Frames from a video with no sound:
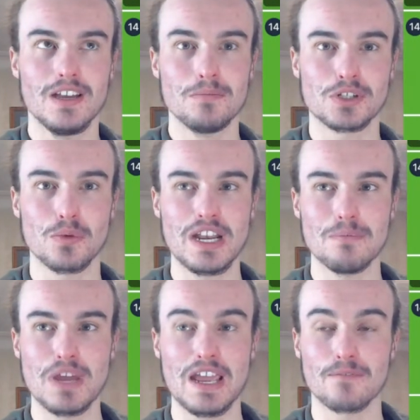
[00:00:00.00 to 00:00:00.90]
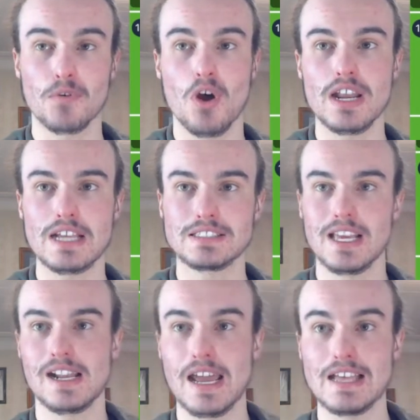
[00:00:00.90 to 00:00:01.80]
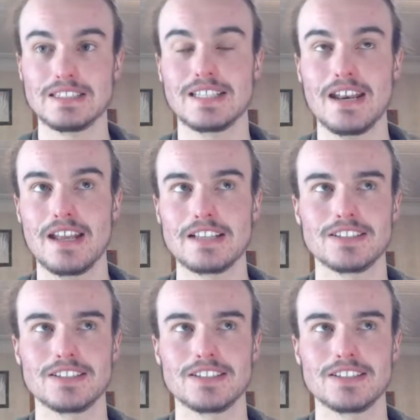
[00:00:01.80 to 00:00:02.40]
between it being Friday, Saturday, and Sunday.